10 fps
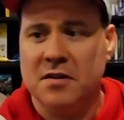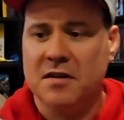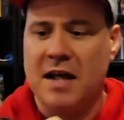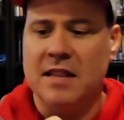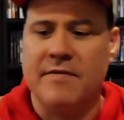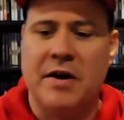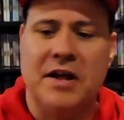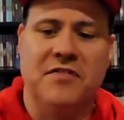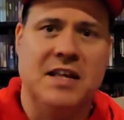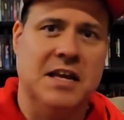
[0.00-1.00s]
I love how it
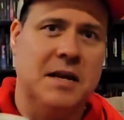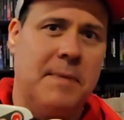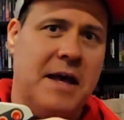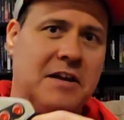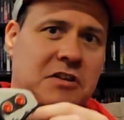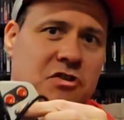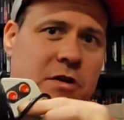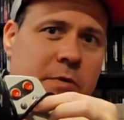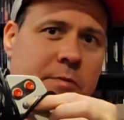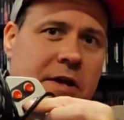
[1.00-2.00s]
has the independent
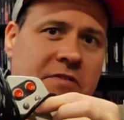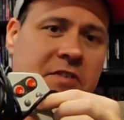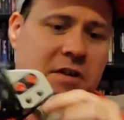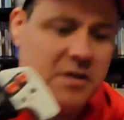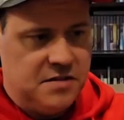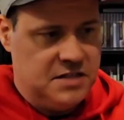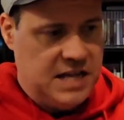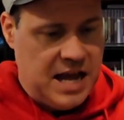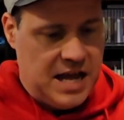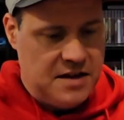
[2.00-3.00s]
turbo buttons here.
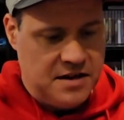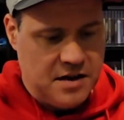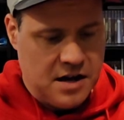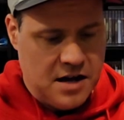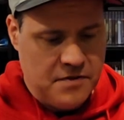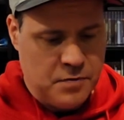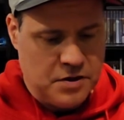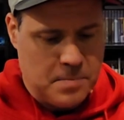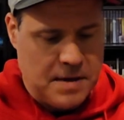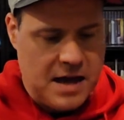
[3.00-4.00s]
To end it off with a
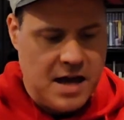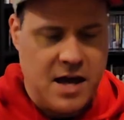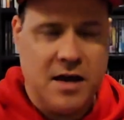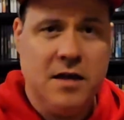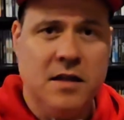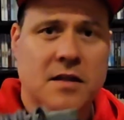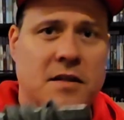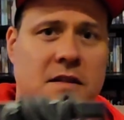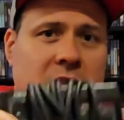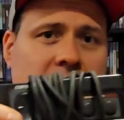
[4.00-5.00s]
bang,
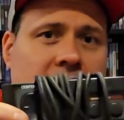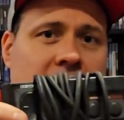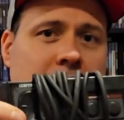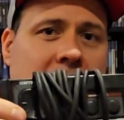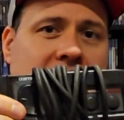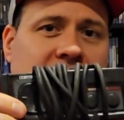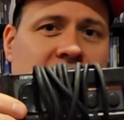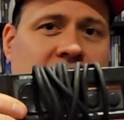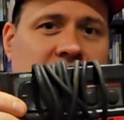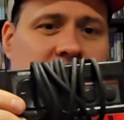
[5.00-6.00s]
a Master
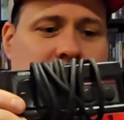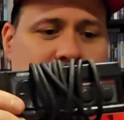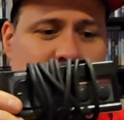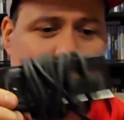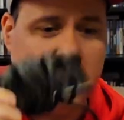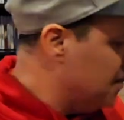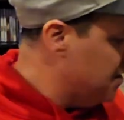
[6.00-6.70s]
System controller.